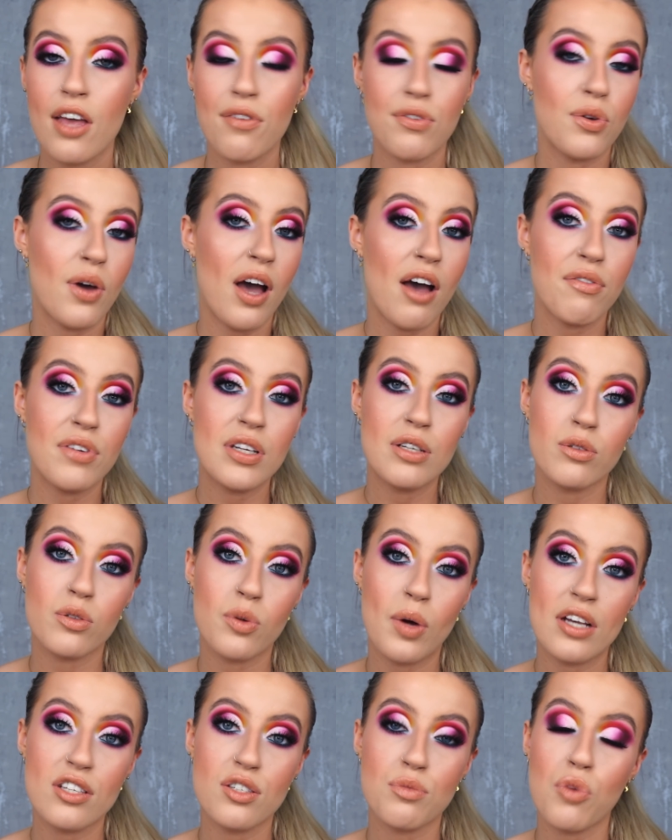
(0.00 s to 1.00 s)
If you have any
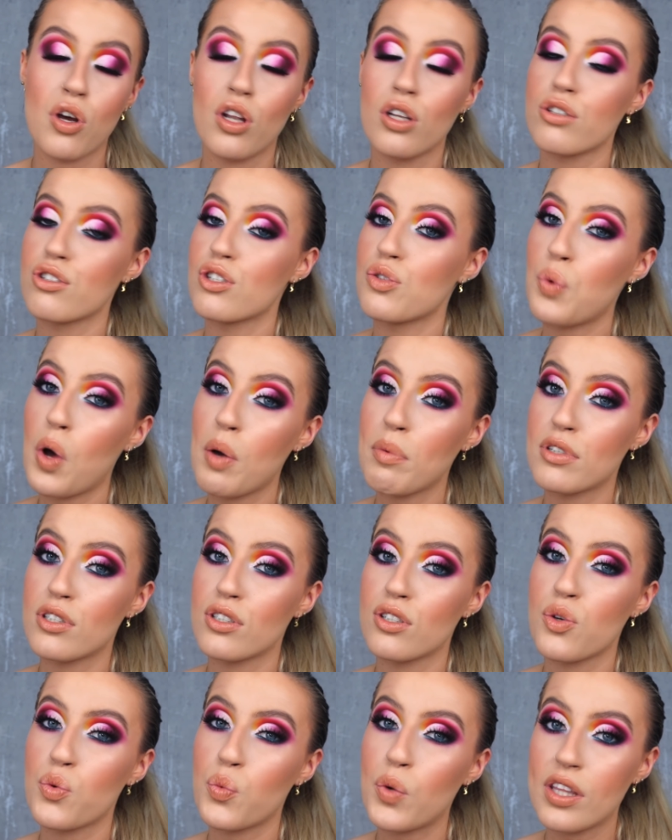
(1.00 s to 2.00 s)
requests on what looks you want me to
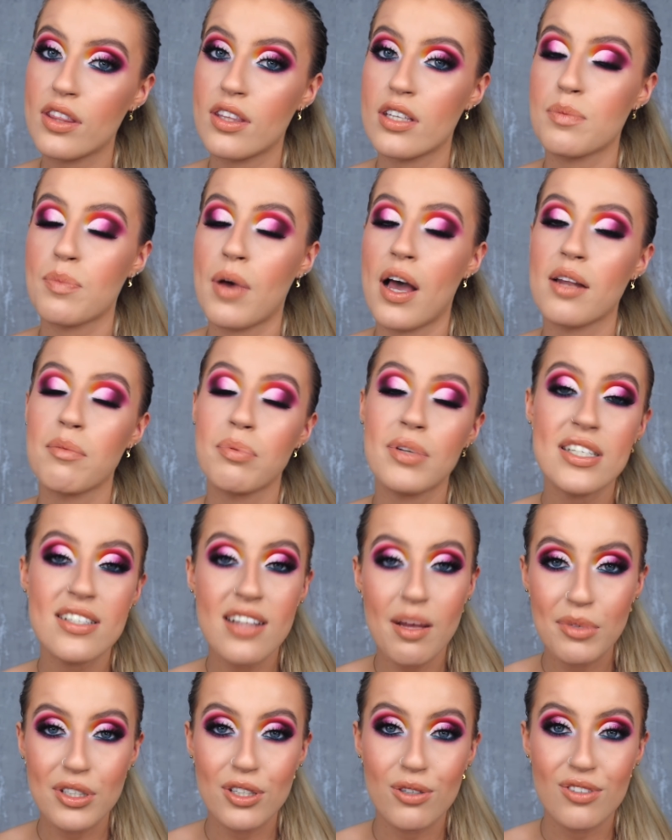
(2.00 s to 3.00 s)
do with this palette, please
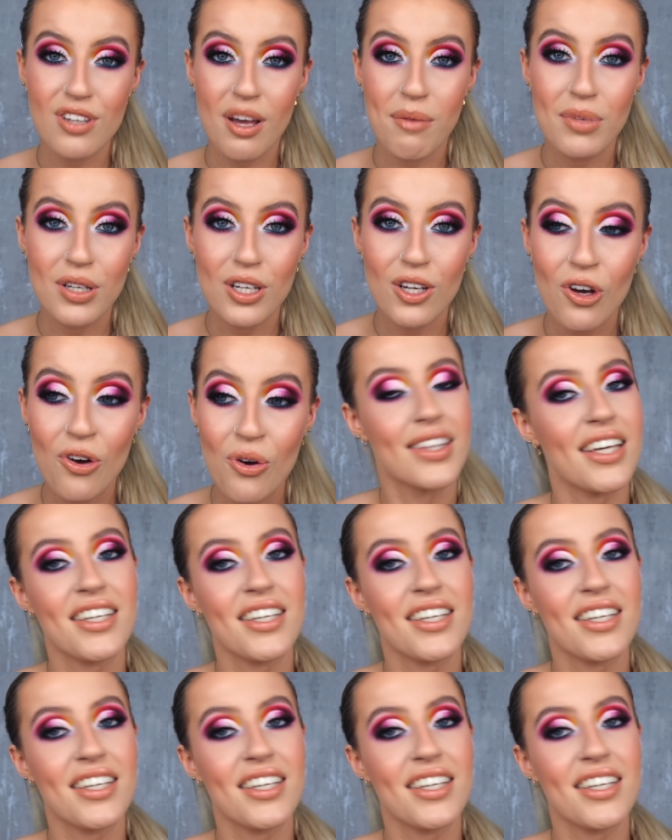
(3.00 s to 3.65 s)
let me know down below.